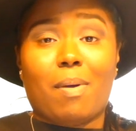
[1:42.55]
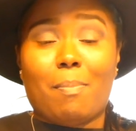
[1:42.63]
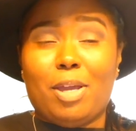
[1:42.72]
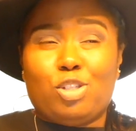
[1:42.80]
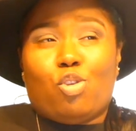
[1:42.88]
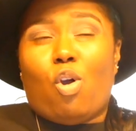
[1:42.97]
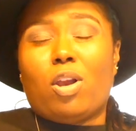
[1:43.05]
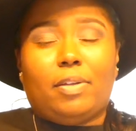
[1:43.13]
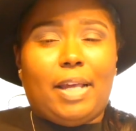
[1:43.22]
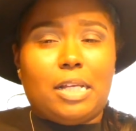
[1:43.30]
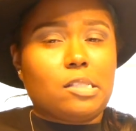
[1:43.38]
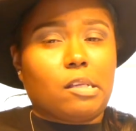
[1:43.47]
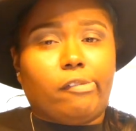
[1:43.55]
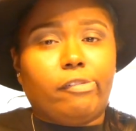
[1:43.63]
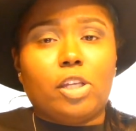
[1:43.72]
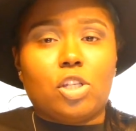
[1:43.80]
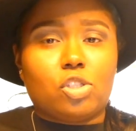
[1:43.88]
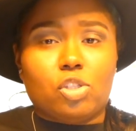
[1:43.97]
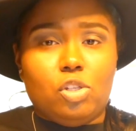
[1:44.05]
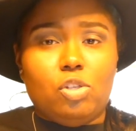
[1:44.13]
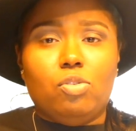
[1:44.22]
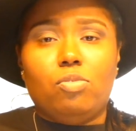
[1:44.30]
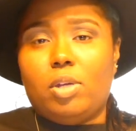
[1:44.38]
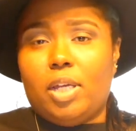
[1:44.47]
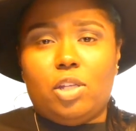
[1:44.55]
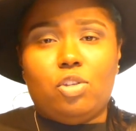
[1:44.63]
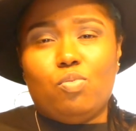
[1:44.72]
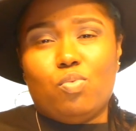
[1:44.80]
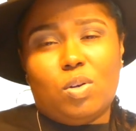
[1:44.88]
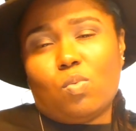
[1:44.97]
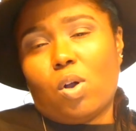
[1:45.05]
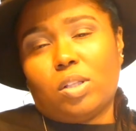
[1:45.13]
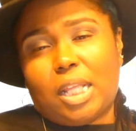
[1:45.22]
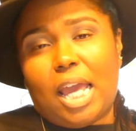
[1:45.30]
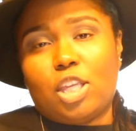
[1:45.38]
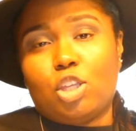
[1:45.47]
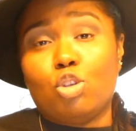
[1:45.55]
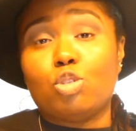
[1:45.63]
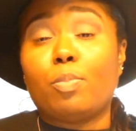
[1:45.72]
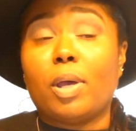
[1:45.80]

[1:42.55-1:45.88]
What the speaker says: make sure all of that stuff is new, and you wouldn't want that used.